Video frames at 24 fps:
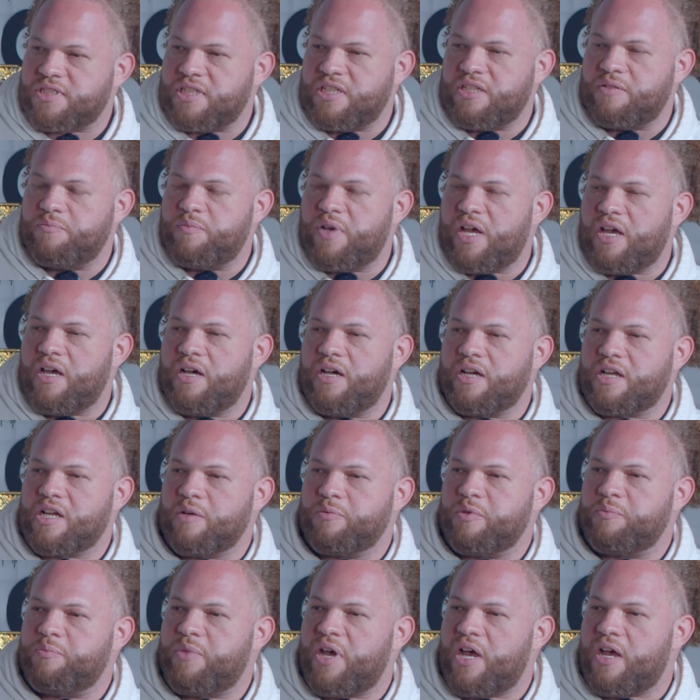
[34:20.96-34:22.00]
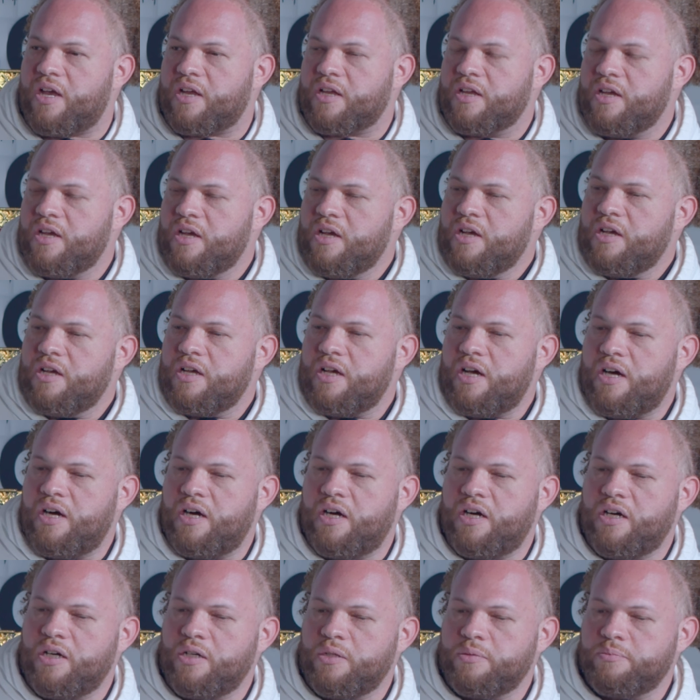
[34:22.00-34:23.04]
see it ba- uh, coming back, right.
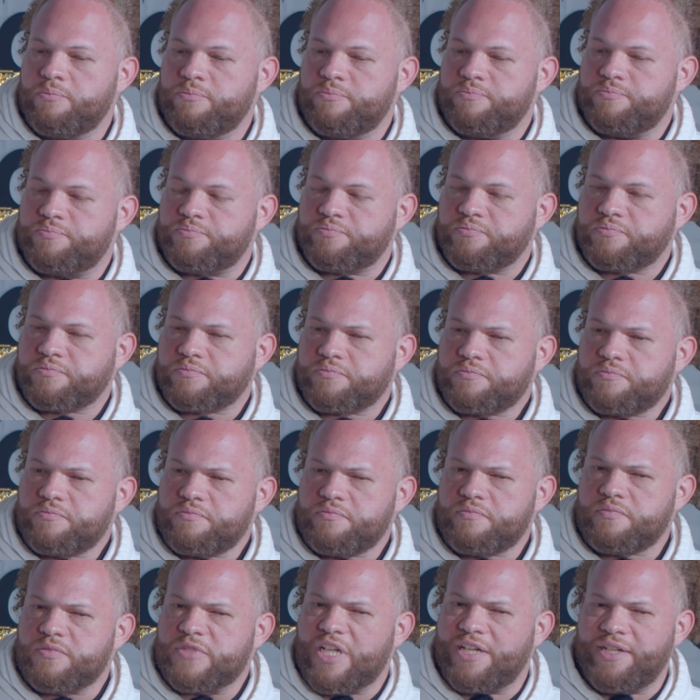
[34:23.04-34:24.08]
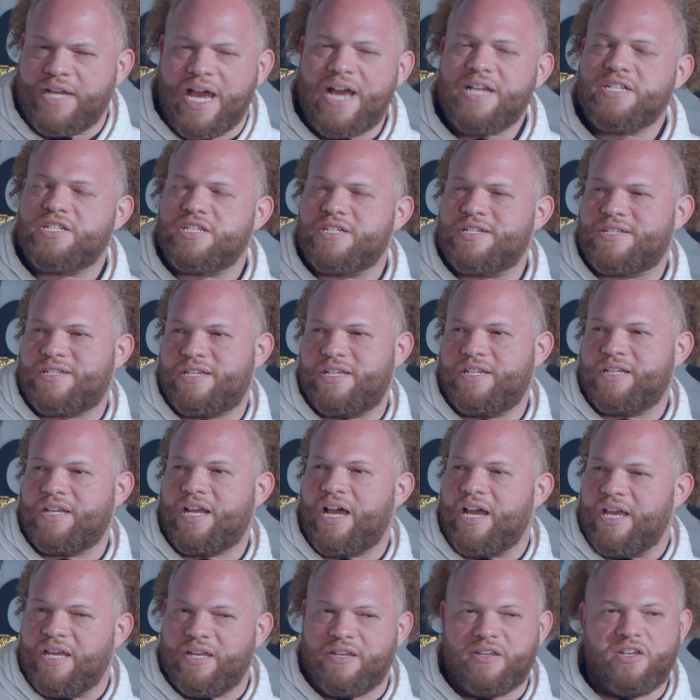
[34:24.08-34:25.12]
Um, not just in
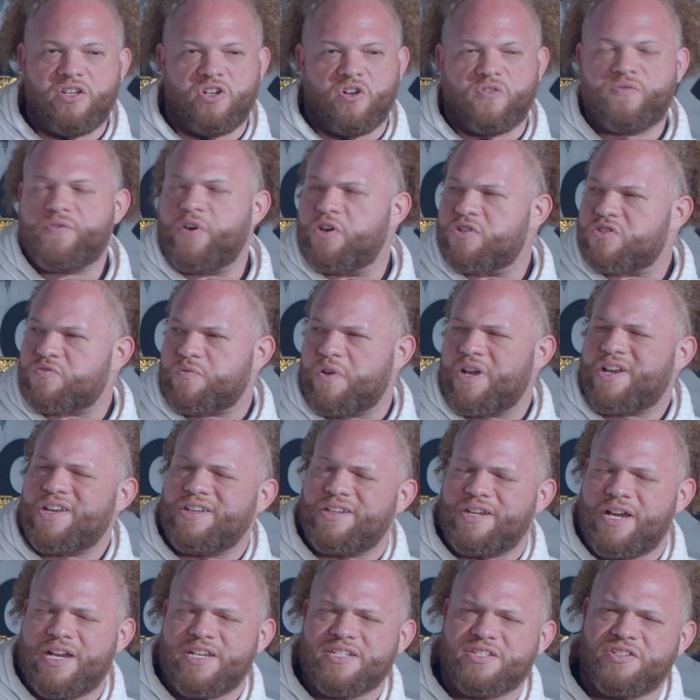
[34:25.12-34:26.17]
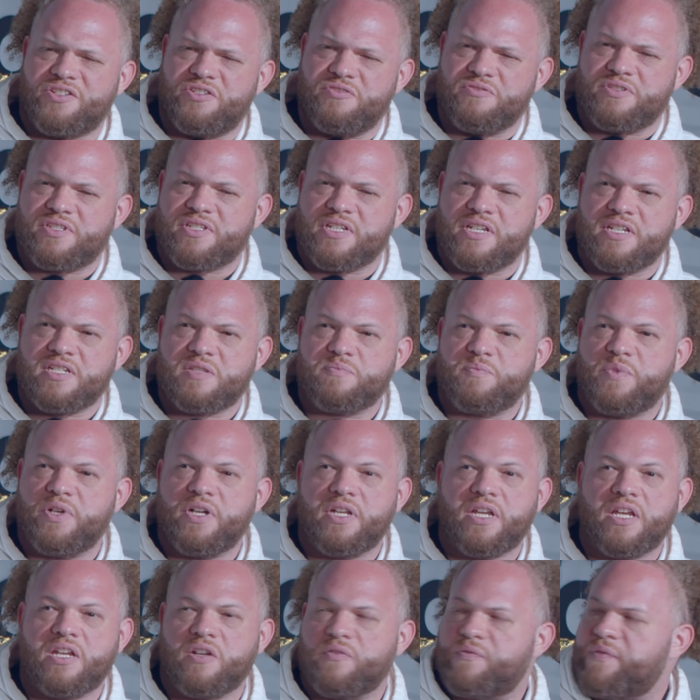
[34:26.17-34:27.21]
like you know folks recognizing your sins,
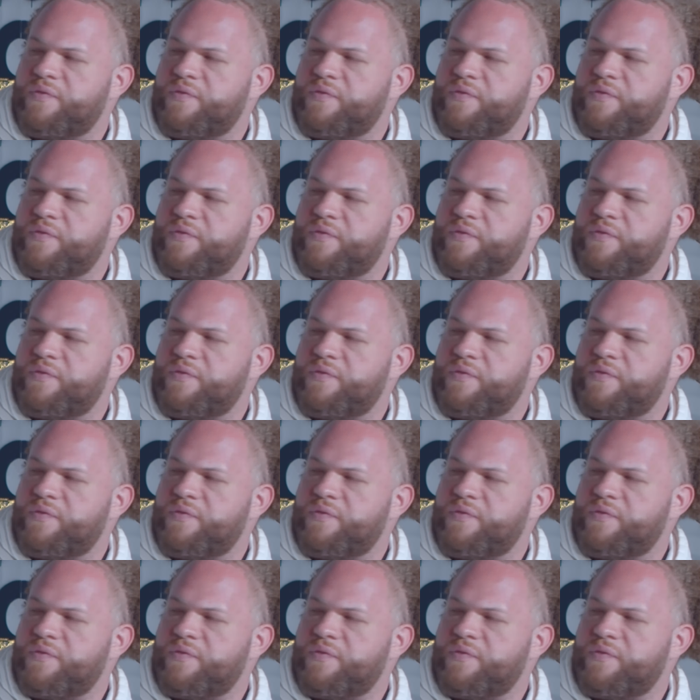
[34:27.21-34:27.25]
but in